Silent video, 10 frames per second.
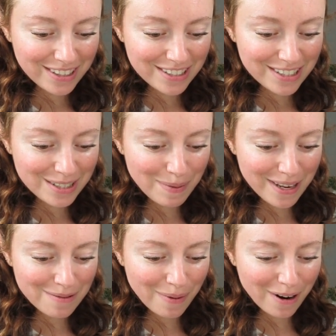just
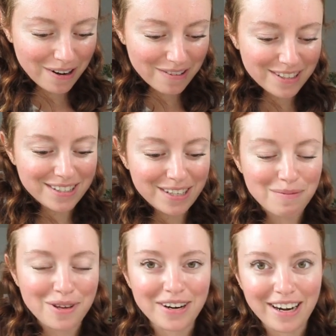being part of this
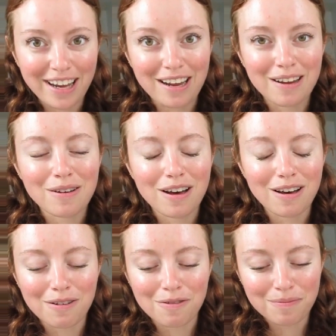community.
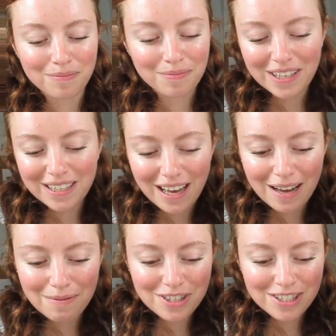Um,
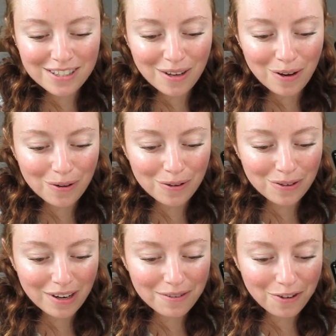I'm just so
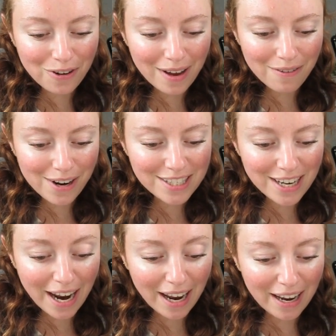grateful every
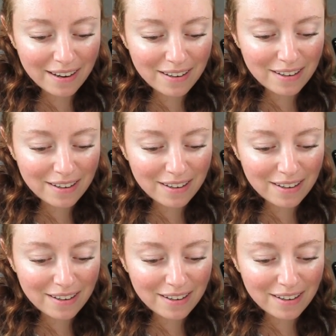day.